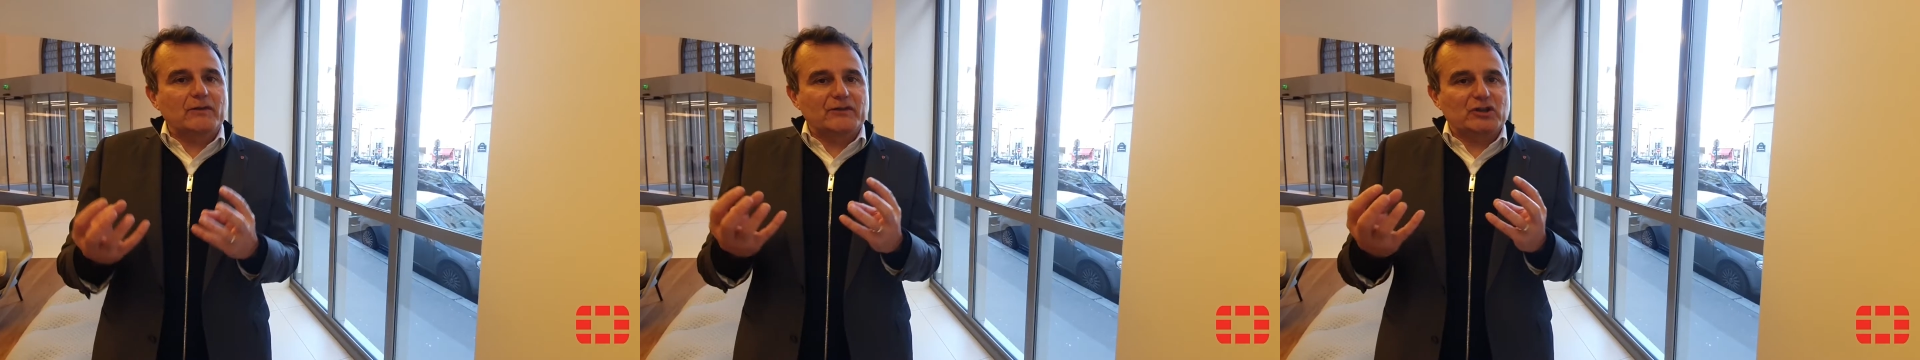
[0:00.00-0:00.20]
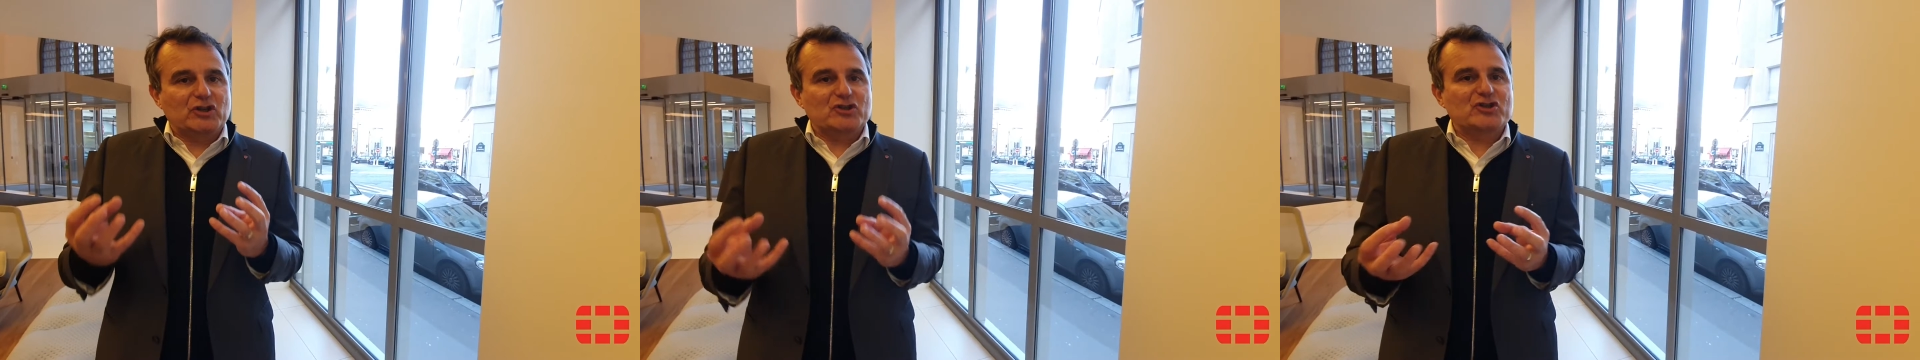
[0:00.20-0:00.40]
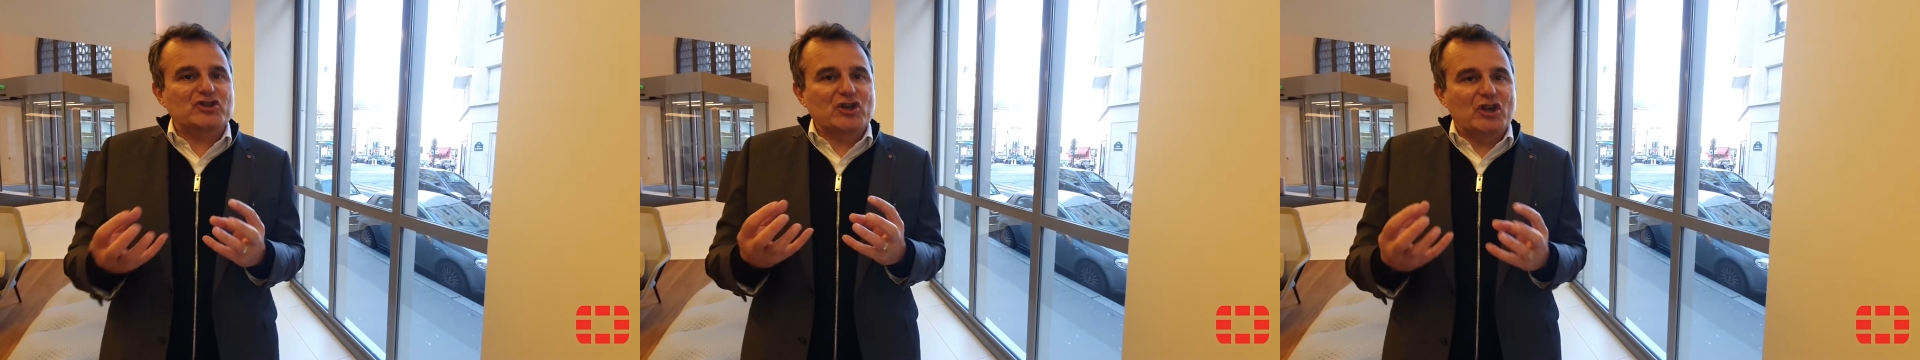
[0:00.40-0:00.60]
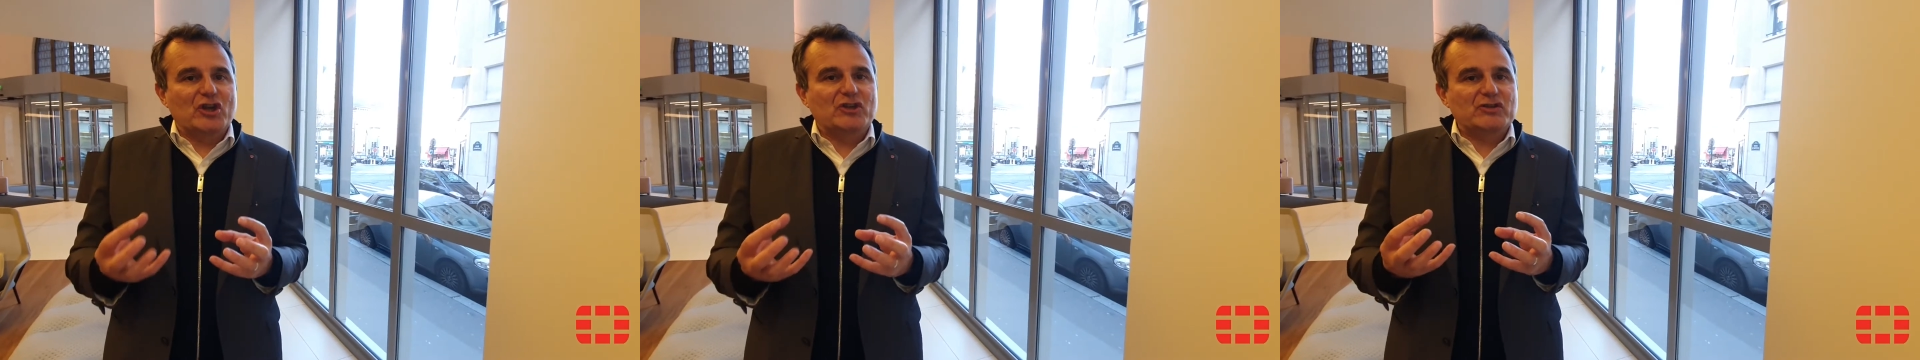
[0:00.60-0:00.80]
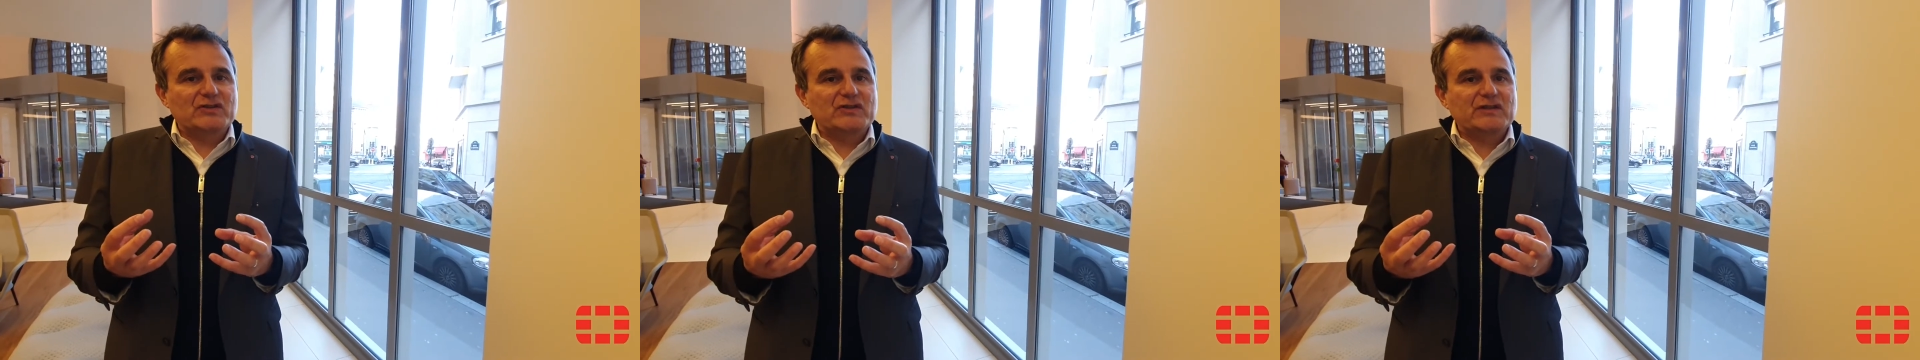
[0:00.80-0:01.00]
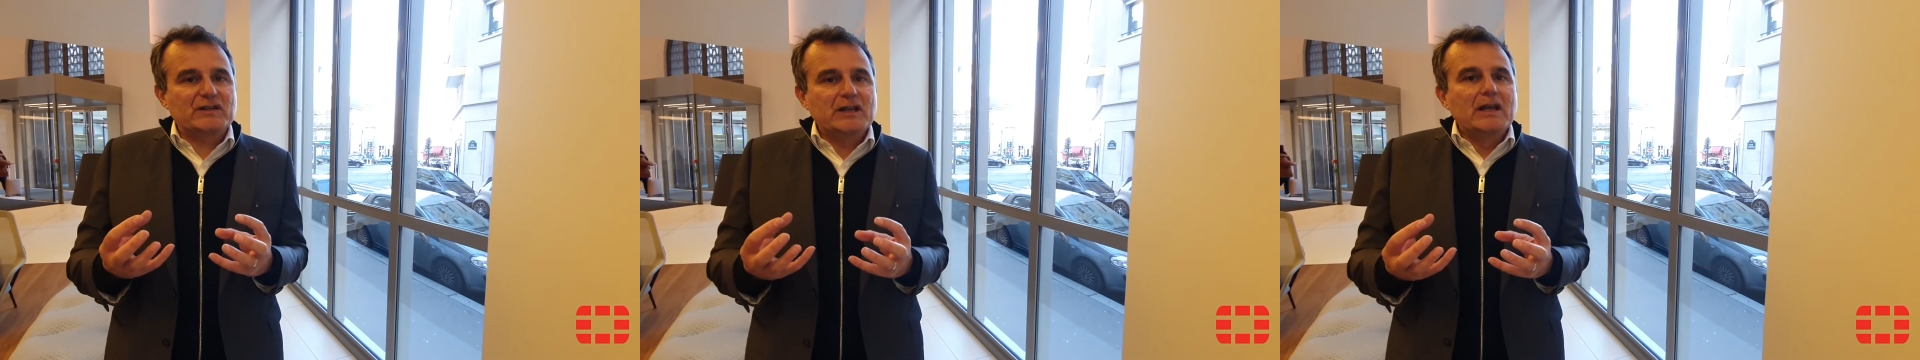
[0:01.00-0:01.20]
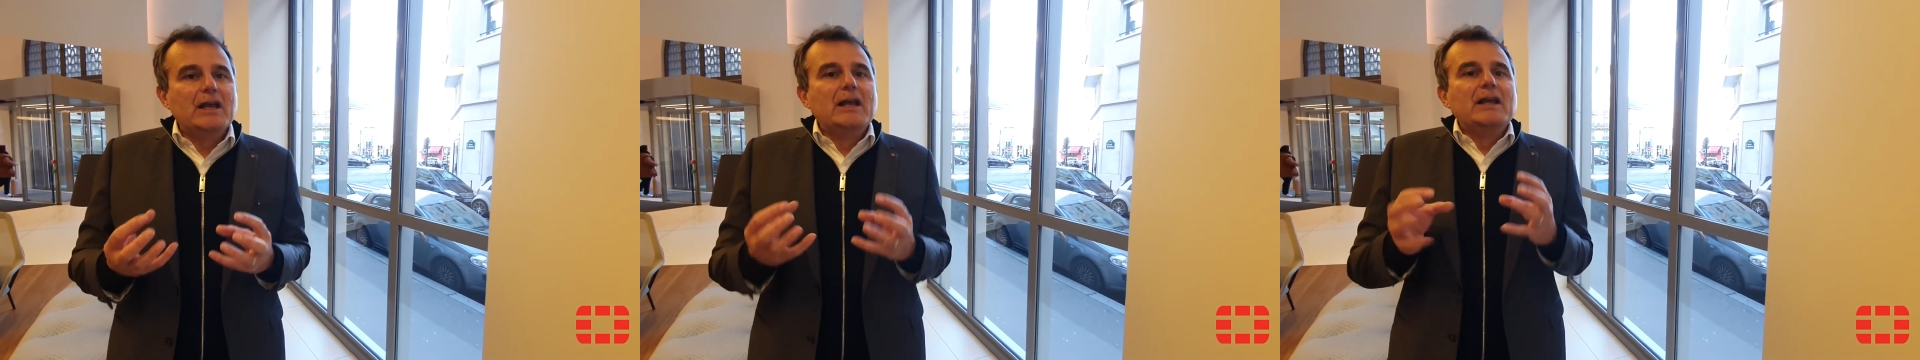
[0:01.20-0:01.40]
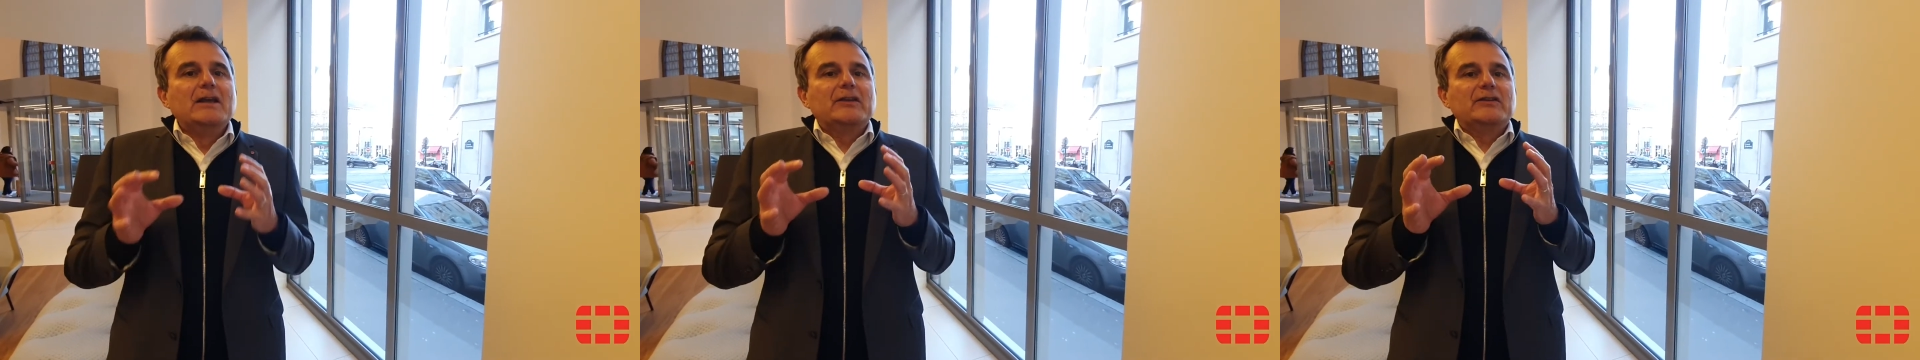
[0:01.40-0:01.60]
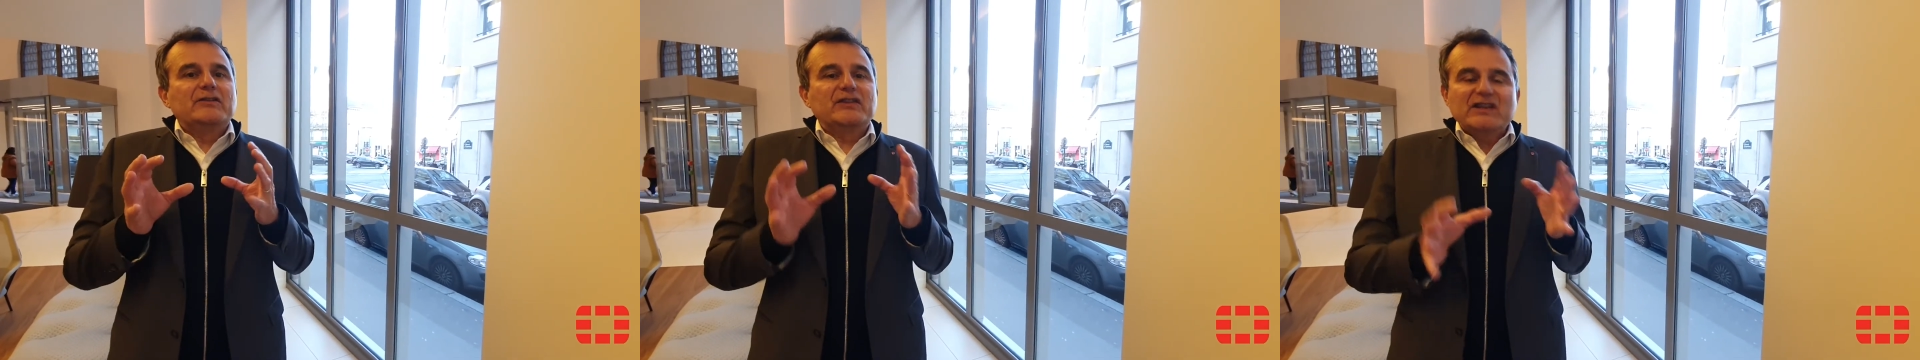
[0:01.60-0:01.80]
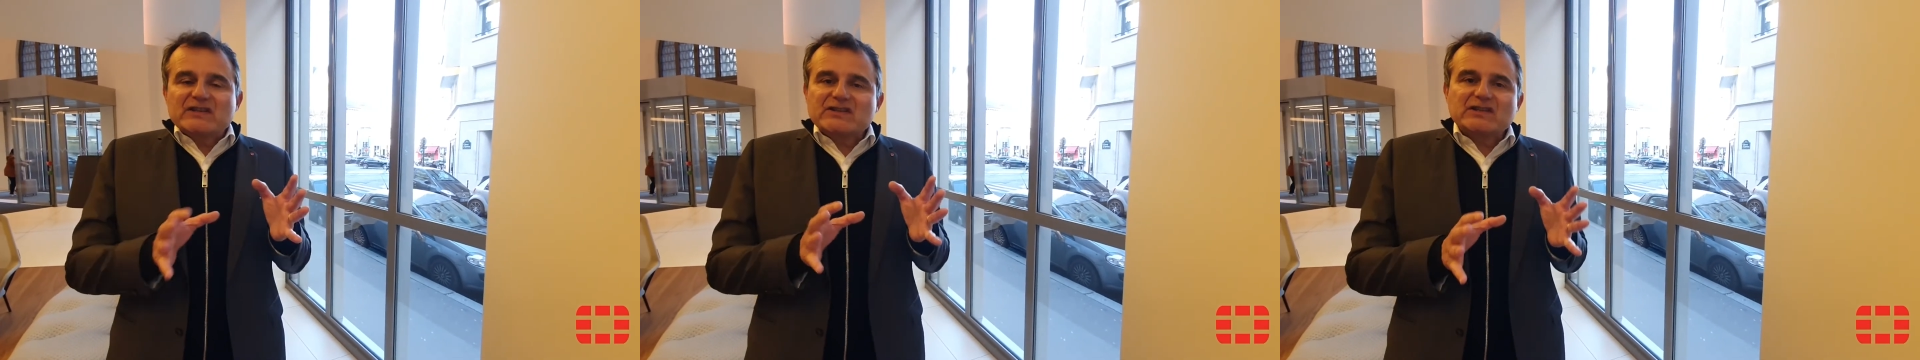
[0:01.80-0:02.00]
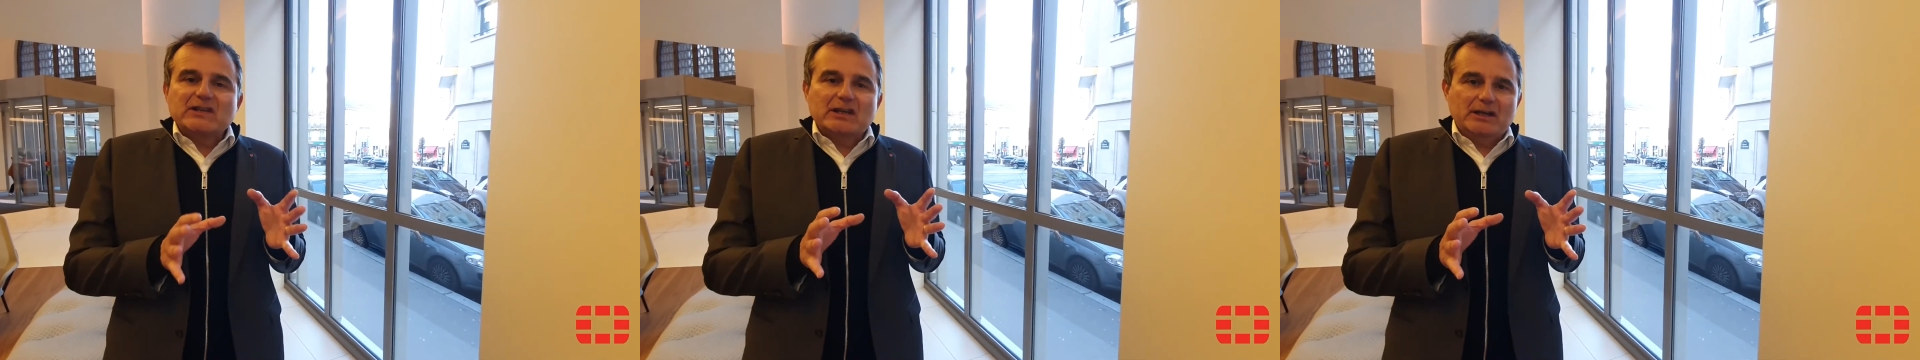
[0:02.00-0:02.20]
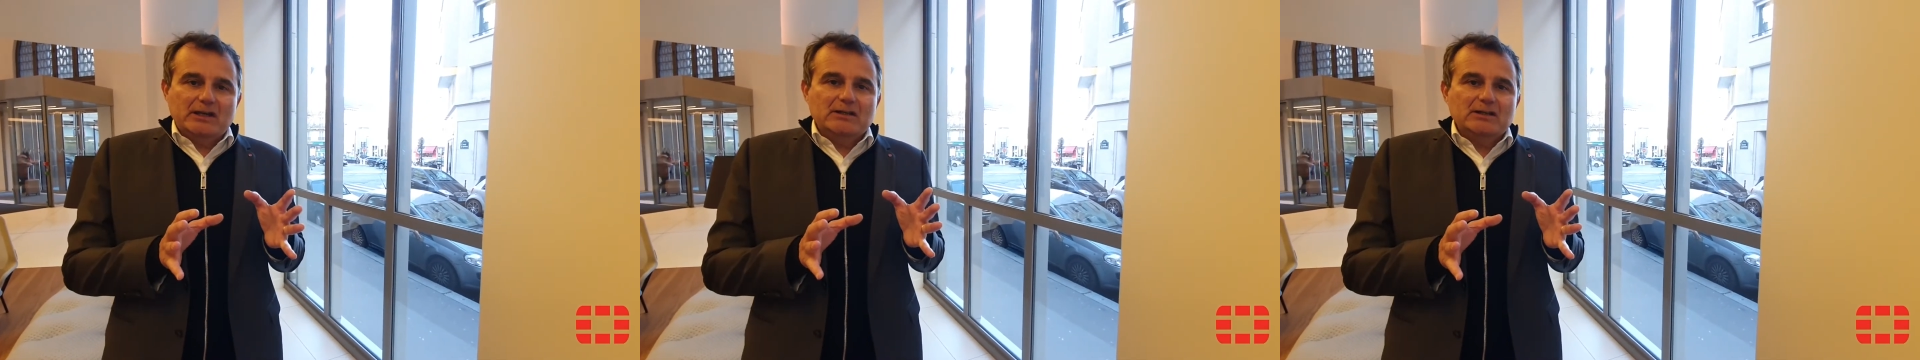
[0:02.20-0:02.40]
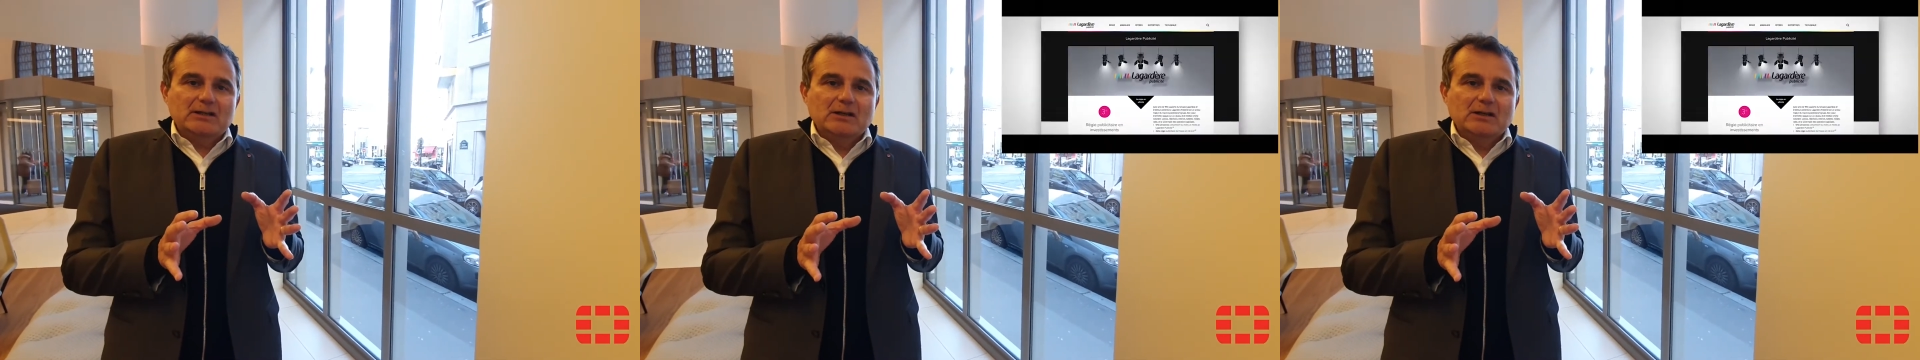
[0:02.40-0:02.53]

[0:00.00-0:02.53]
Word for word: the concerns. This year